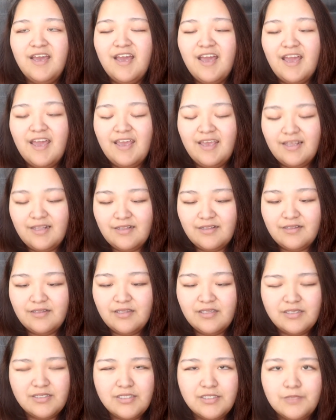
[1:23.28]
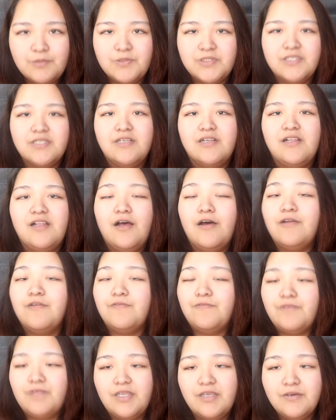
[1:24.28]
and there just wasn't a lot of
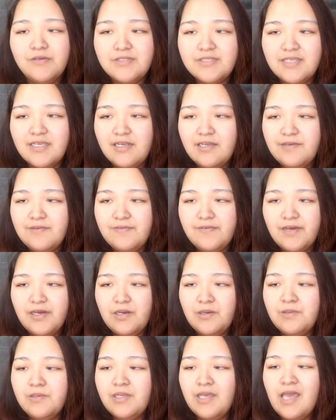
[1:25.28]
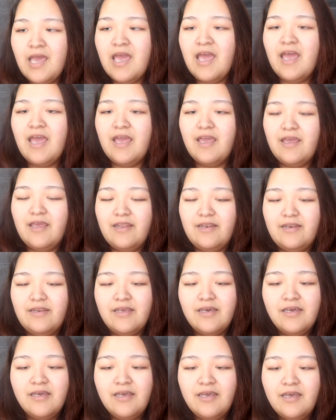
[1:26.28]
videos that I found,
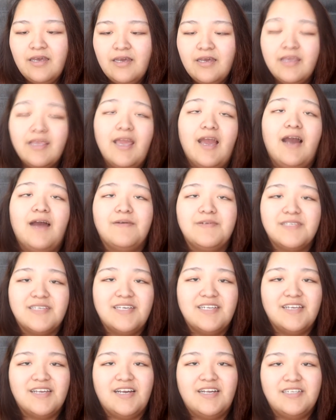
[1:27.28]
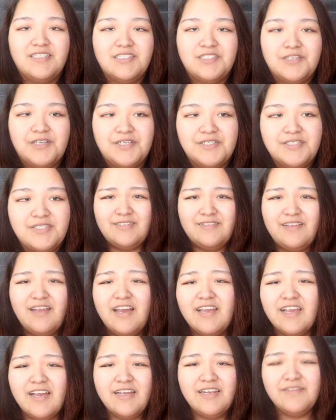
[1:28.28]
and yeah, I was getting kind of stressed.
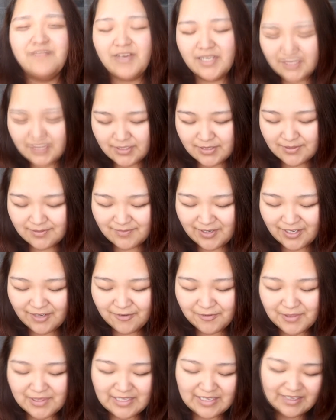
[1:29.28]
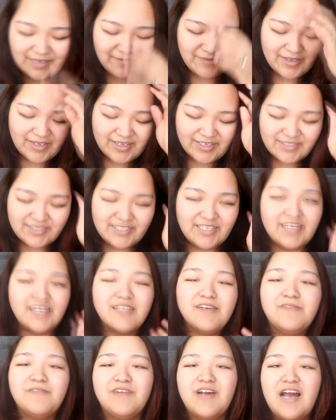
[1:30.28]
I kind of had to do my own thing because, like,
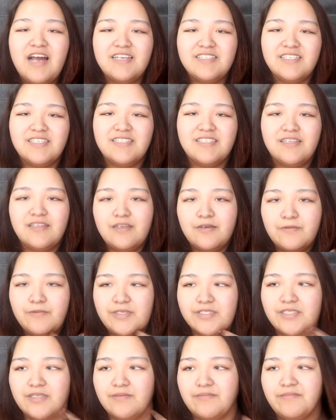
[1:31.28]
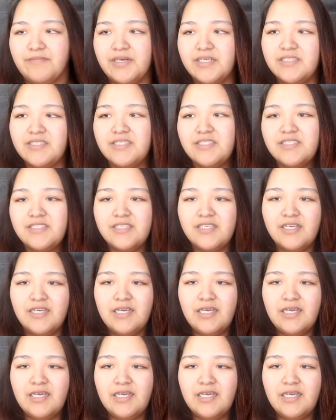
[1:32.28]
as I said, there wasn't much